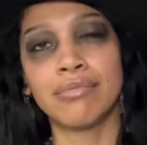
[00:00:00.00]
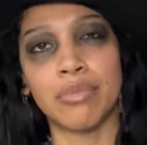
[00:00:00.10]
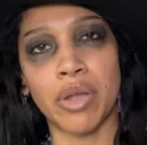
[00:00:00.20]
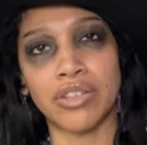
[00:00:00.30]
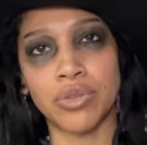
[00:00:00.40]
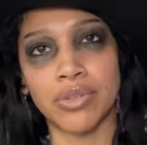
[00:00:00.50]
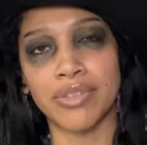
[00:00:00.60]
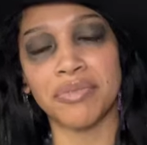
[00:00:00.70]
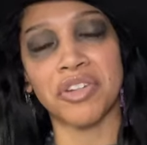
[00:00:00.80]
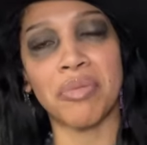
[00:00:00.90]
got two.
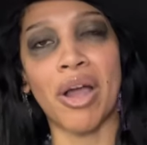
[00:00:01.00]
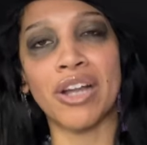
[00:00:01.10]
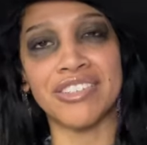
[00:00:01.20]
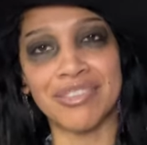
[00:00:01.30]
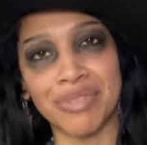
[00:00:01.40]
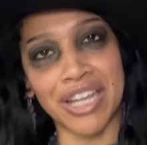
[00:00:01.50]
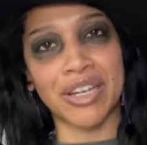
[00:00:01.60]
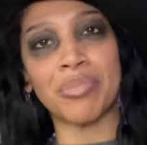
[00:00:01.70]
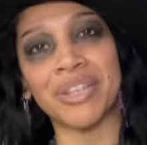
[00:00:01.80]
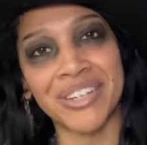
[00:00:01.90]
Sorry, my autism kicked
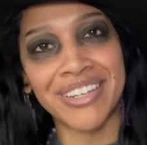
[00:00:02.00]
up. It